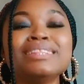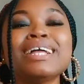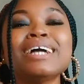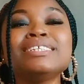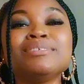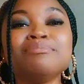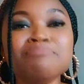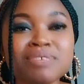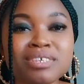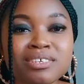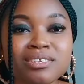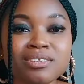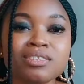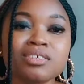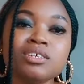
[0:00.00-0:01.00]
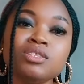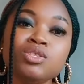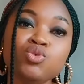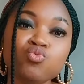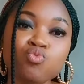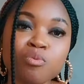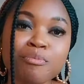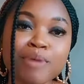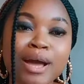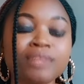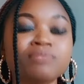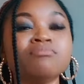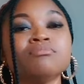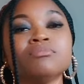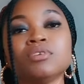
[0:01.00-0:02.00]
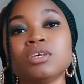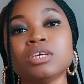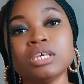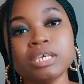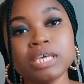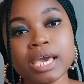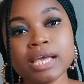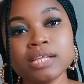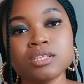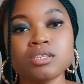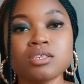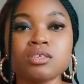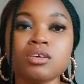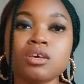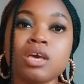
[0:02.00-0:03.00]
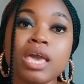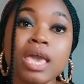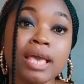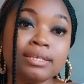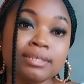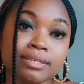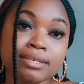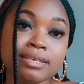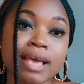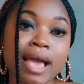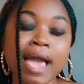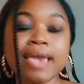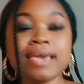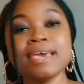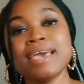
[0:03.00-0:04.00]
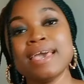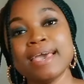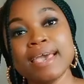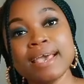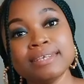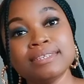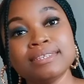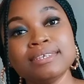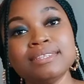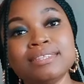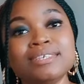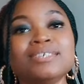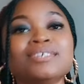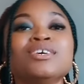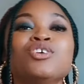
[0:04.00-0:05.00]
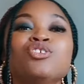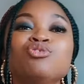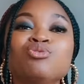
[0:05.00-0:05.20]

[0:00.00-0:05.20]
That means the woman gets STI, STD.